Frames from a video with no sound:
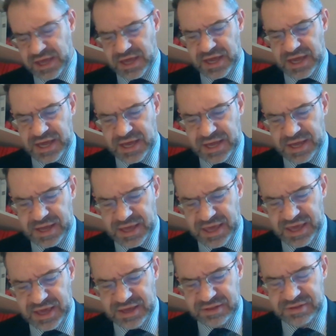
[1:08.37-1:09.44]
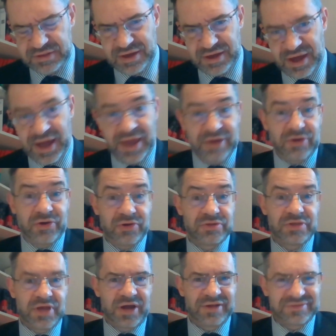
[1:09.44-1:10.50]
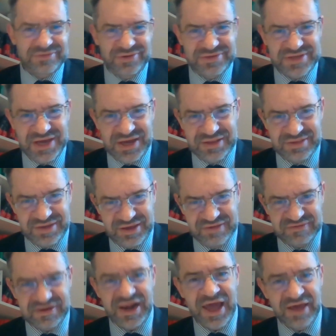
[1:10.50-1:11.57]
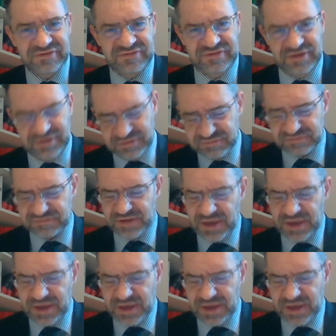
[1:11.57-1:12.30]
I could not attend his classes,